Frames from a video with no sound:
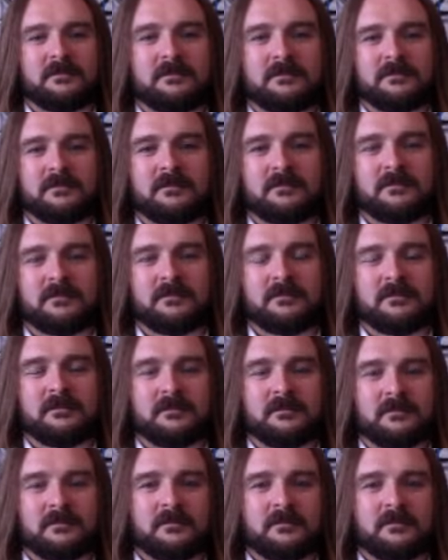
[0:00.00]

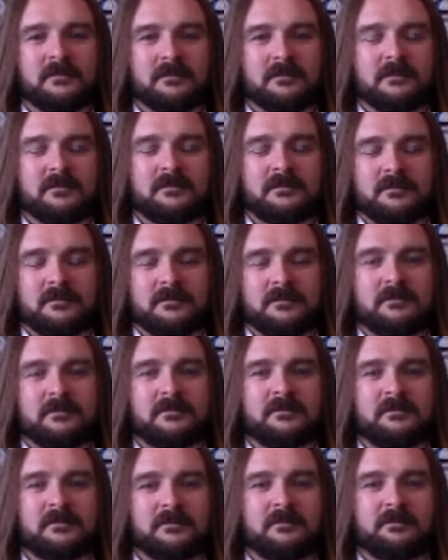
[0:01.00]

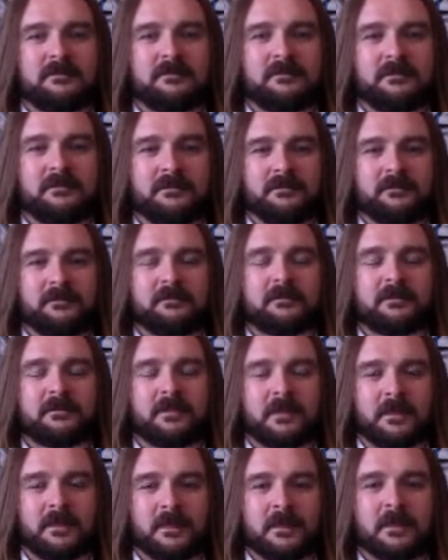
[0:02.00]

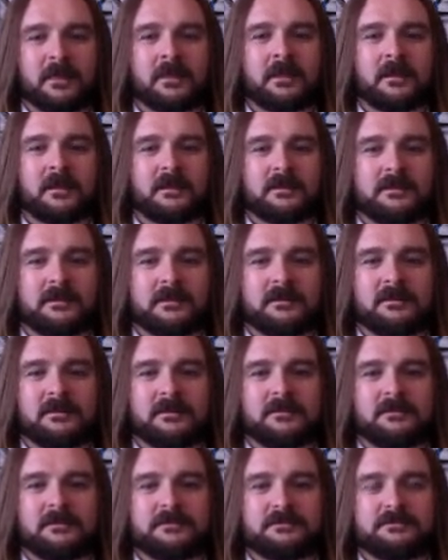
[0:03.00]

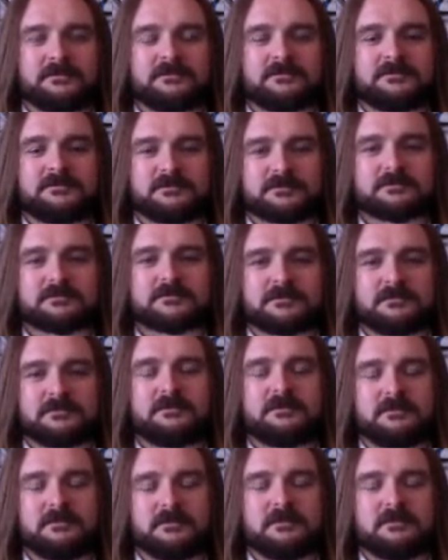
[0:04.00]

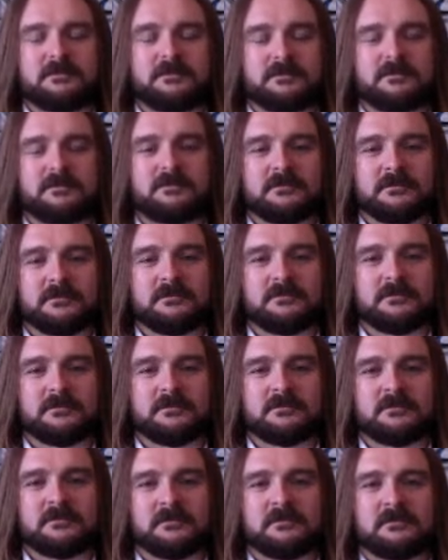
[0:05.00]

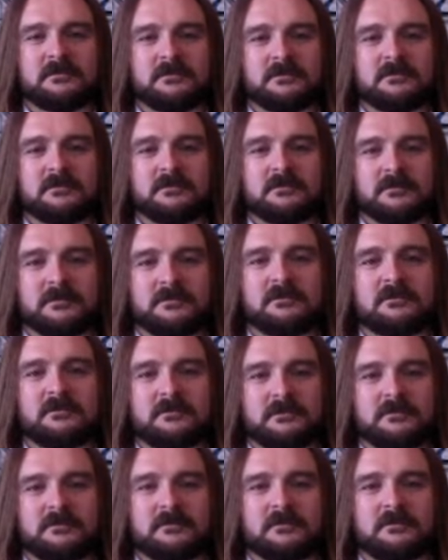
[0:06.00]

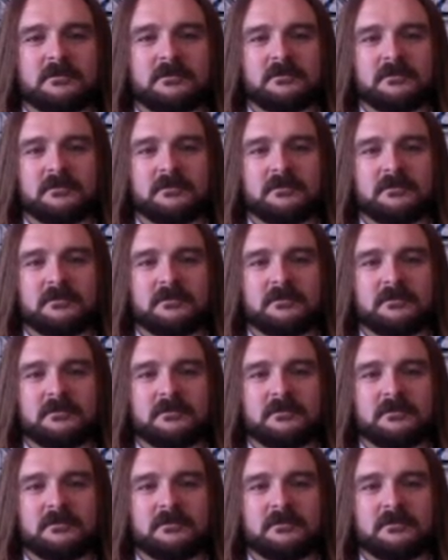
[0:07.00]
This person isn't speaking.